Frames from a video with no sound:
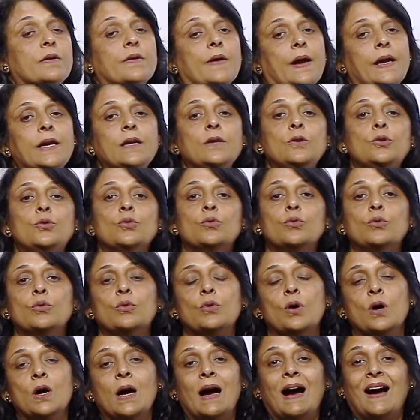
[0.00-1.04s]
trying to
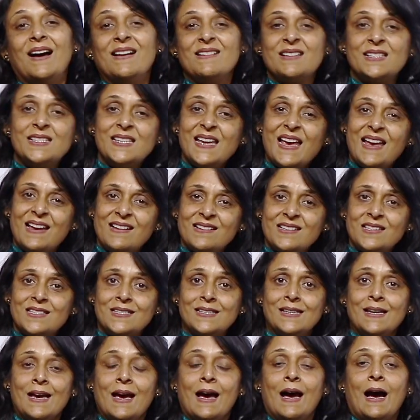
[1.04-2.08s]
assess
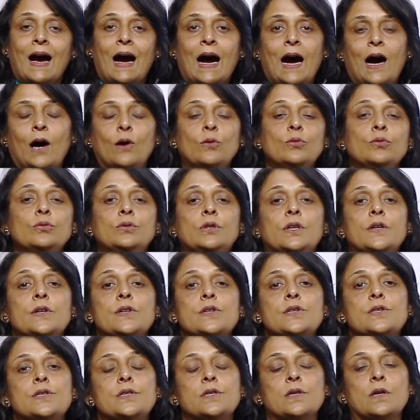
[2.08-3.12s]
how
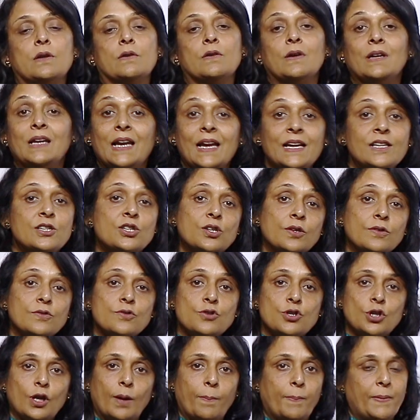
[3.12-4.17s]
this
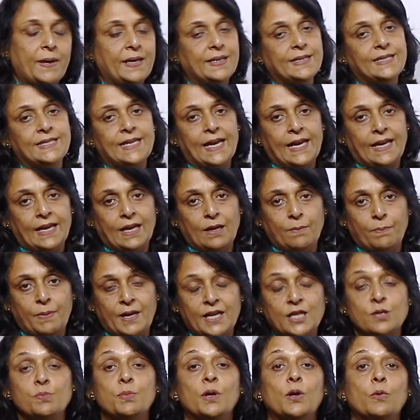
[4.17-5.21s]
relationship is taking
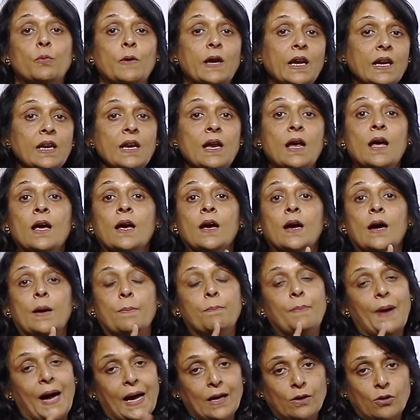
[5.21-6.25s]
place between
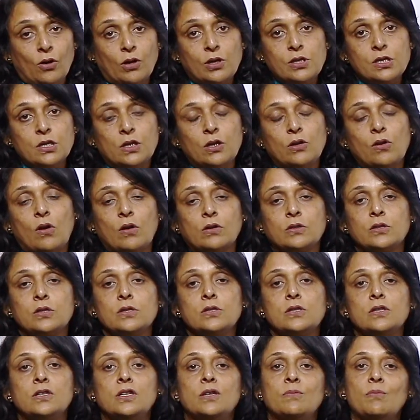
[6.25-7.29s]
biological
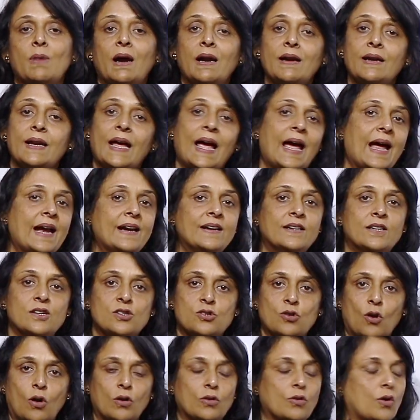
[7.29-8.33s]
oxygen demand and
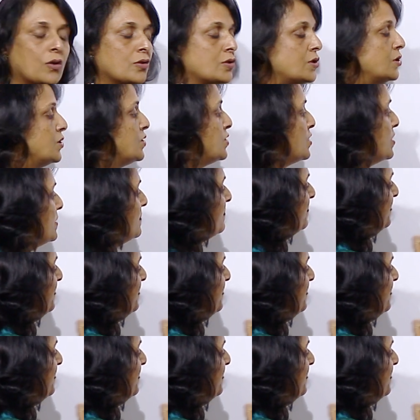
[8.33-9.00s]
dissolved oxygen.